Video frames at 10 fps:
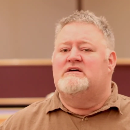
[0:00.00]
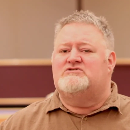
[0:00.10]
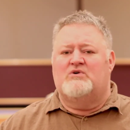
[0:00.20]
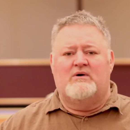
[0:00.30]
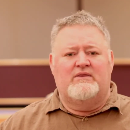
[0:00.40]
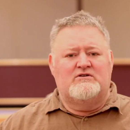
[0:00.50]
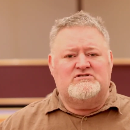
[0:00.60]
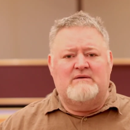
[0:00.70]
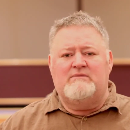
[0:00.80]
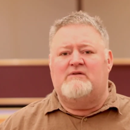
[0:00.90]
So
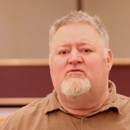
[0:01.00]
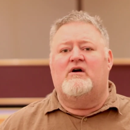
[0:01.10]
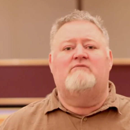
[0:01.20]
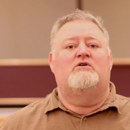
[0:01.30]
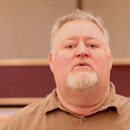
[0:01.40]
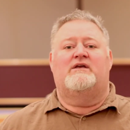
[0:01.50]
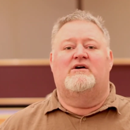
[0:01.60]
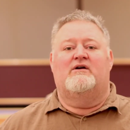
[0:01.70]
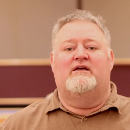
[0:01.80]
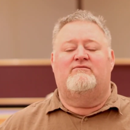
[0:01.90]
there's something for everyone
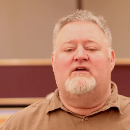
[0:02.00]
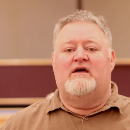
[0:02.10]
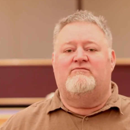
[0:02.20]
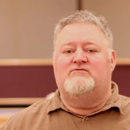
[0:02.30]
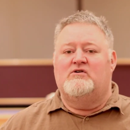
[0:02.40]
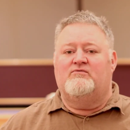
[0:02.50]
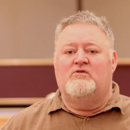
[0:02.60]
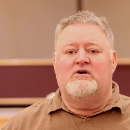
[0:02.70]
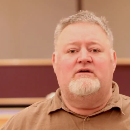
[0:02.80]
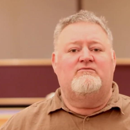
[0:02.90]
here. And if you're
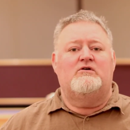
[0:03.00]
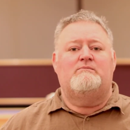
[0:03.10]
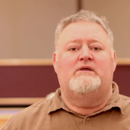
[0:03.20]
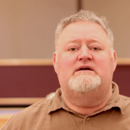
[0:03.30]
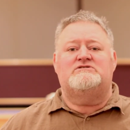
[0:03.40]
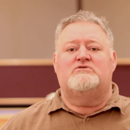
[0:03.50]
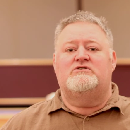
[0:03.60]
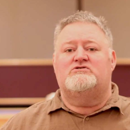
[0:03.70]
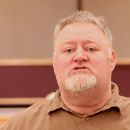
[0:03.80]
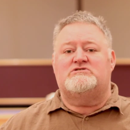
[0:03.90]
looking for a place or
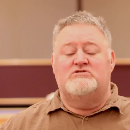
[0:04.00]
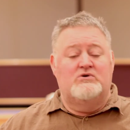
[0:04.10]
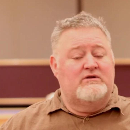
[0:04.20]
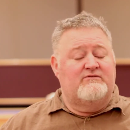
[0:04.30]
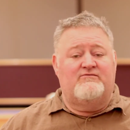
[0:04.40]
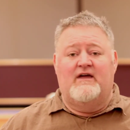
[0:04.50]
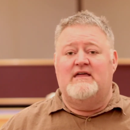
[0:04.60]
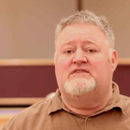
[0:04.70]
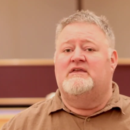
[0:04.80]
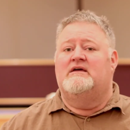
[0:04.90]
you're just new to the
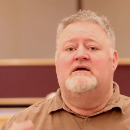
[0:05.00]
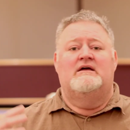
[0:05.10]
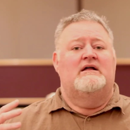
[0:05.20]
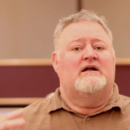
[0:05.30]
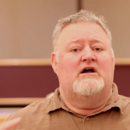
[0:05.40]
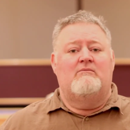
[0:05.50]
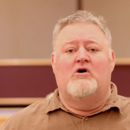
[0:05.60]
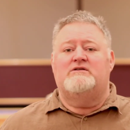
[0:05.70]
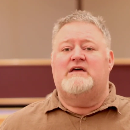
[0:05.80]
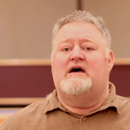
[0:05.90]
faith, come
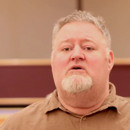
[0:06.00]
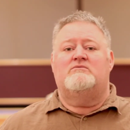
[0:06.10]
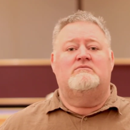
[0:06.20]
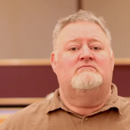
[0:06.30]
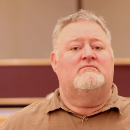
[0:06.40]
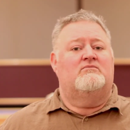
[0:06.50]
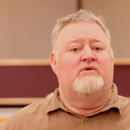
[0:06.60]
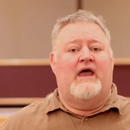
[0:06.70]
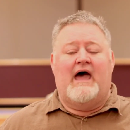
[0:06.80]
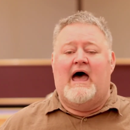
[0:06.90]
on down.
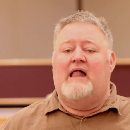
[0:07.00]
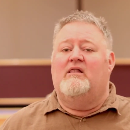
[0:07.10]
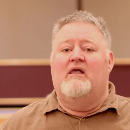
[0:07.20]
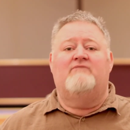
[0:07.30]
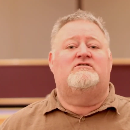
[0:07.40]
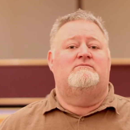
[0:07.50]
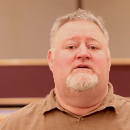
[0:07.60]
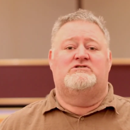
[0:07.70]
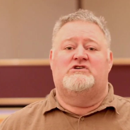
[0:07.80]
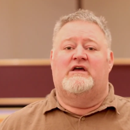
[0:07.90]
We'd love to
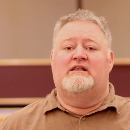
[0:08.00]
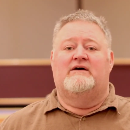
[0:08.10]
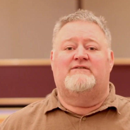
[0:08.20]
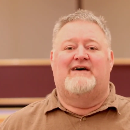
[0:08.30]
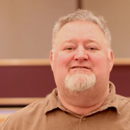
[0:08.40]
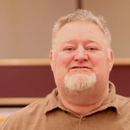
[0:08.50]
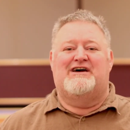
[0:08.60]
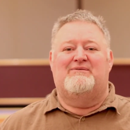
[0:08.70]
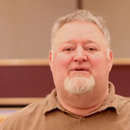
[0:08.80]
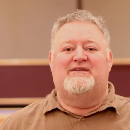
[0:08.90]
meet you, and I'd love to have a
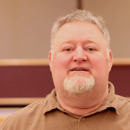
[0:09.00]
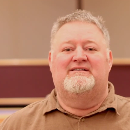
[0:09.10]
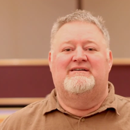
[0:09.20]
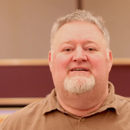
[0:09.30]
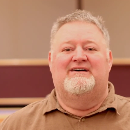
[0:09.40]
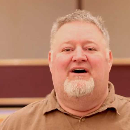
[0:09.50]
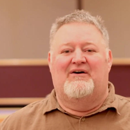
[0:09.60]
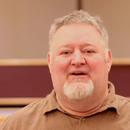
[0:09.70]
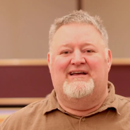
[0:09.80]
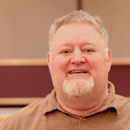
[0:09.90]
chat with you.
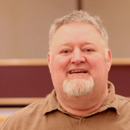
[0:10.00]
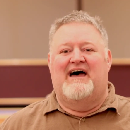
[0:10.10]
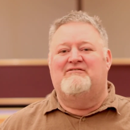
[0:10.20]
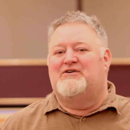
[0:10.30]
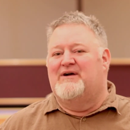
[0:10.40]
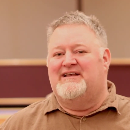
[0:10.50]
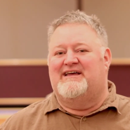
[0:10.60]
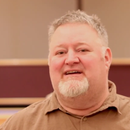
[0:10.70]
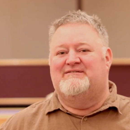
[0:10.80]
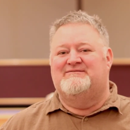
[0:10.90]
All right. Have a great
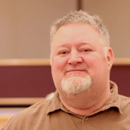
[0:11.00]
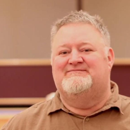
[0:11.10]
day.